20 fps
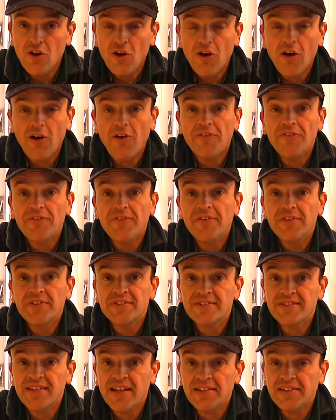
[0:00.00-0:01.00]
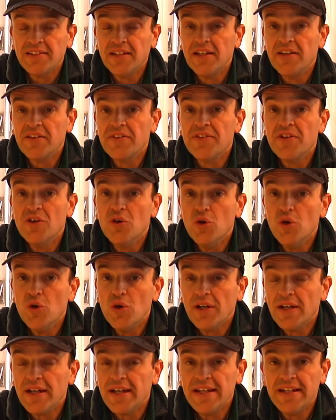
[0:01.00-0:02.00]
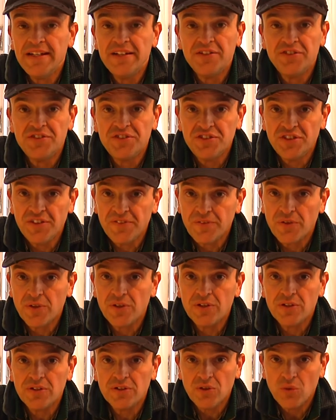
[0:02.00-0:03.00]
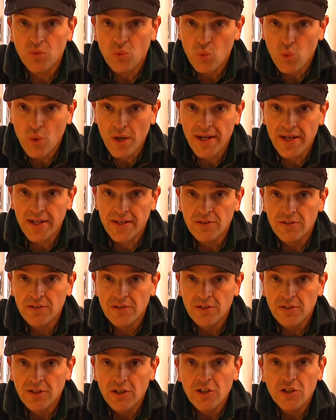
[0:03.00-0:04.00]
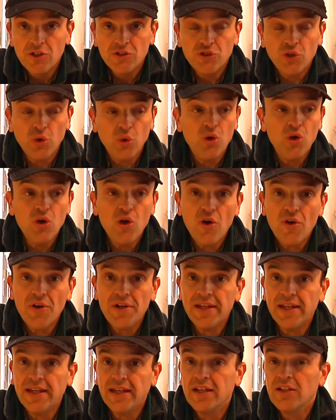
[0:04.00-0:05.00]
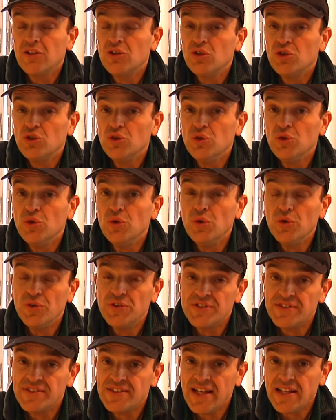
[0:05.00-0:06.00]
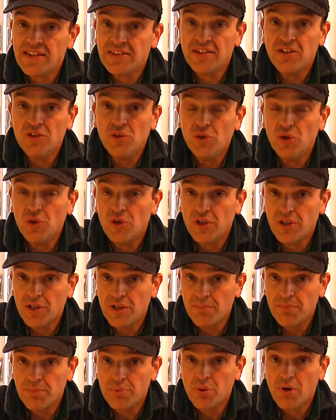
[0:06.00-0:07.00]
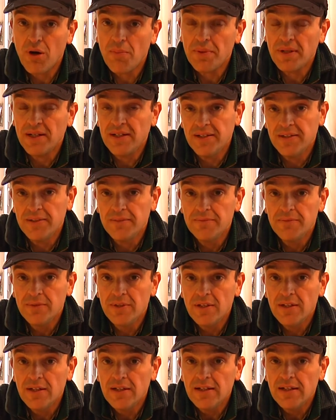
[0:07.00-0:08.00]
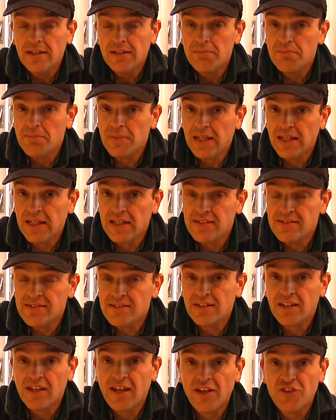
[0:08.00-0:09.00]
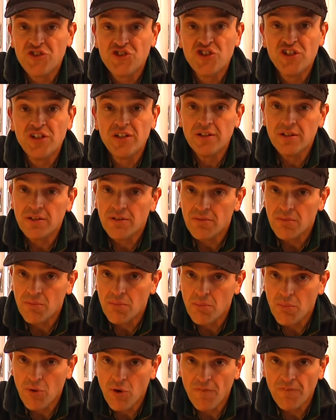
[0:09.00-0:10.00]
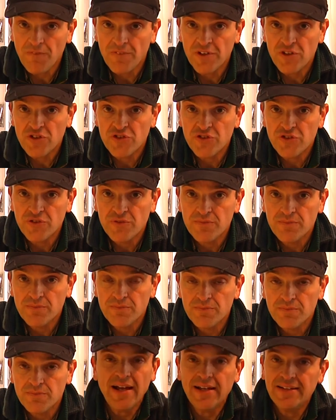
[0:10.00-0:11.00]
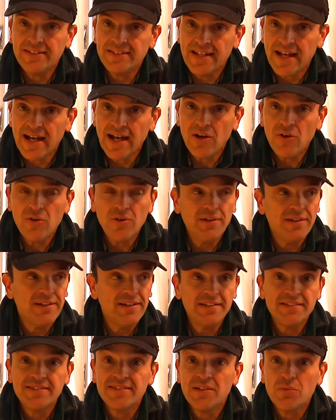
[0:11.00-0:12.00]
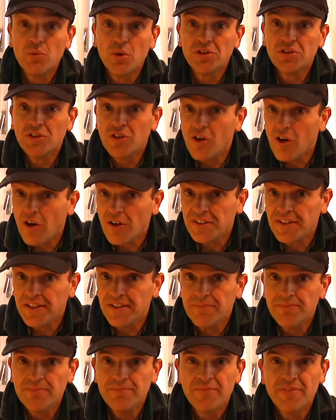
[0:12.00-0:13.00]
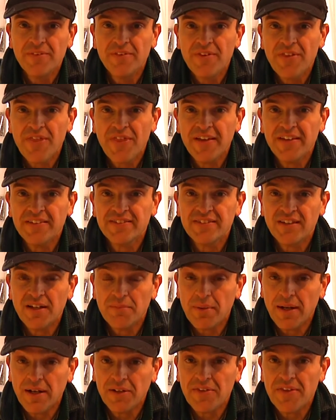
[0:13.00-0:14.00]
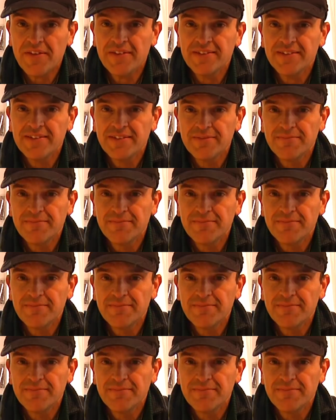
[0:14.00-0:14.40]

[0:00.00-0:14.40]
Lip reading: of setting the hook in a different way. So learning to set the hook properly means catching more fish. And now let's see what Gordy thinks about this.